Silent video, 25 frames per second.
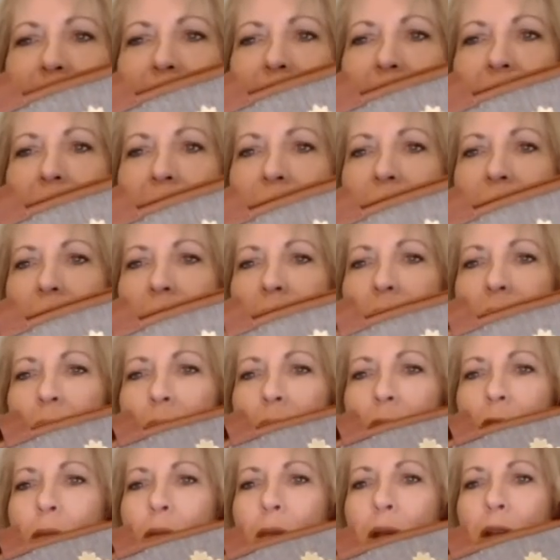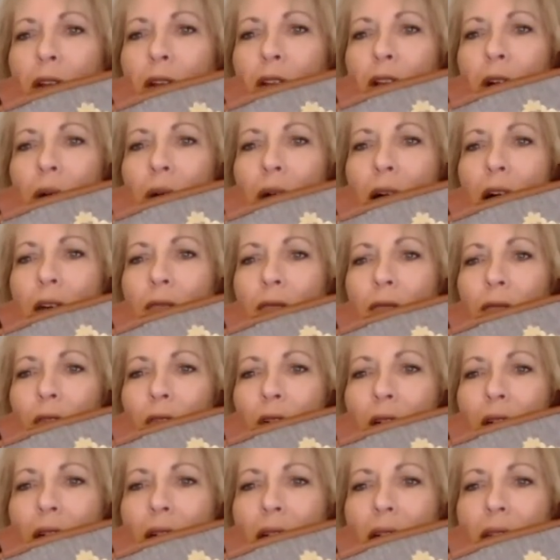Oh, what do you mean you don't have
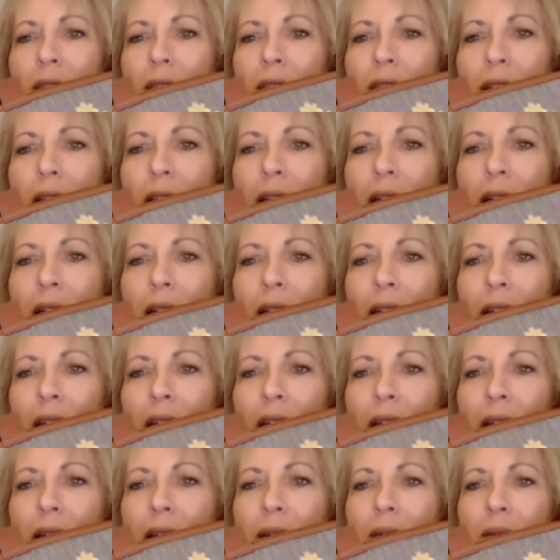friends, Sandy?